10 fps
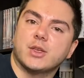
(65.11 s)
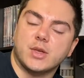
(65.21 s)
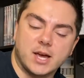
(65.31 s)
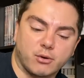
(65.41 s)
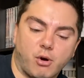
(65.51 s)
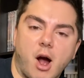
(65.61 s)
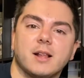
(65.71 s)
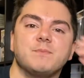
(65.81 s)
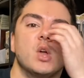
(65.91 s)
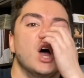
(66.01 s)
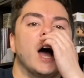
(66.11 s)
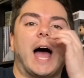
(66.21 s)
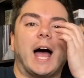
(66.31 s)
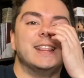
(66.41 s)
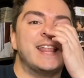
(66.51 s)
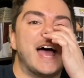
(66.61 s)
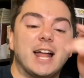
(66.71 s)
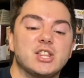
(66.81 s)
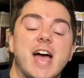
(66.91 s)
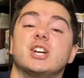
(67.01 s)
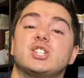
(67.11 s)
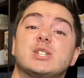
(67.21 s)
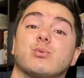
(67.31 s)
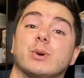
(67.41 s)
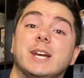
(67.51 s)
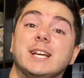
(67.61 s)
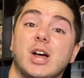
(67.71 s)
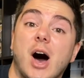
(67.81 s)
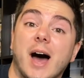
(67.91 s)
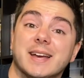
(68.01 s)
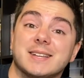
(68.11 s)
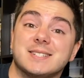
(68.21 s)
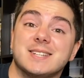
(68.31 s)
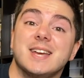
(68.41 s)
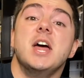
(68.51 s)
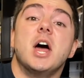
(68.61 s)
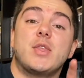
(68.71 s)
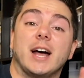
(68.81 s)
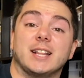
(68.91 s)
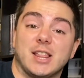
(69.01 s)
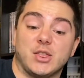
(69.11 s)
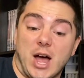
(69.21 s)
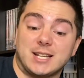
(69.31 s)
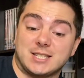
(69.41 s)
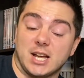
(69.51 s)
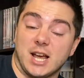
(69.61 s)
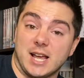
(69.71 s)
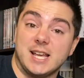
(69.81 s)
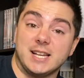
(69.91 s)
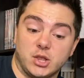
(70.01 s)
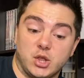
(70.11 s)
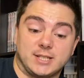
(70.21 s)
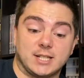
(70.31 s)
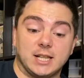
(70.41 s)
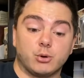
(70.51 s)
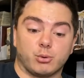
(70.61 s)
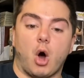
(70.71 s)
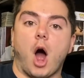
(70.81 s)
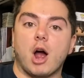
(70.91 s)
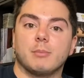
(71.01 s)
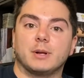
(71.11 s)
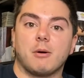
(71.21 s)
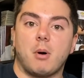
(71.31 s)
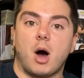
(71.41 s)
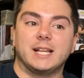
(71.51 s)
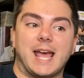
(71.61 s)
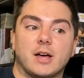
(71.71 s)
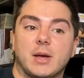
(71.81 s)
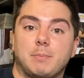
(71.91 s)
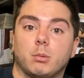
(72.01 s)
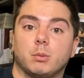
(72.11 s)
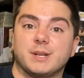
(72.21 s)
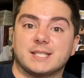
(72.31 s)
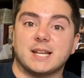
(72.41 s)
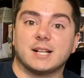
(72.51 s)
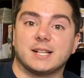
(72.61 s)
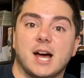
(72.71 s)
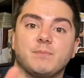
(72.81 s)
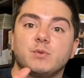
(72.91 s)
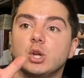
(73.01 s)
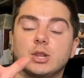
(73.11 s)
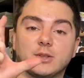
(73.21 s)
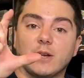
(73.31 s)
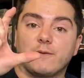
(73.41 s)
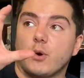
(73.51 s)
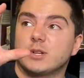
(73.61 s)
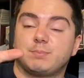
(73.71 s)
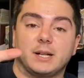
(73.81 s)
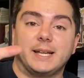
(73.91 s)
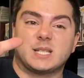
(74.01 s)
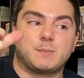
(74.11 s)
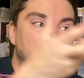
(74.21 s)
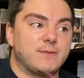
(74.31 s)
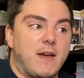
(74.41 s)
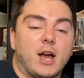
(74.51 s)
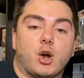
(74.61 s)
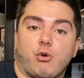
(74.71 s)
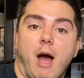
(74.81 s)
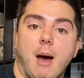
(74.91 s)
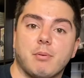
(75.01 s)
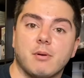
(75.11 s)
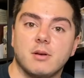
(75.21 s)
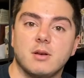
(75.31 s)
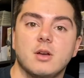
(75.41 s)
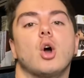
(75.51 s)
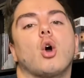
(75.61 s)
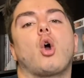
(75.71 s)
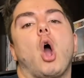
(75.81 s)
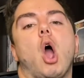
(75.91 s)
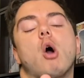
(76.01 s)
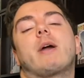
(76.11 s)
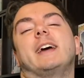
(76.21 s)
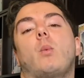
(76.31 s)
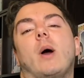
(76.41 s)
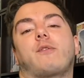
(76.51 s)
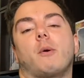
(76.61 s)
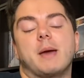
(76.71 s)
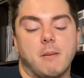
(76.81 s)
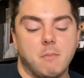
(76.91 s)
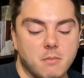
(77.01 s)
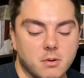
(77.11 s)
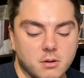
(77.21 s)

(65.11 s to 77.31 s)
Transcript: thing, right? And now she's realized that this is literally Hiram and Hermione, how they probably started out. The first bloody expensive egg crap. Girl, get away from him!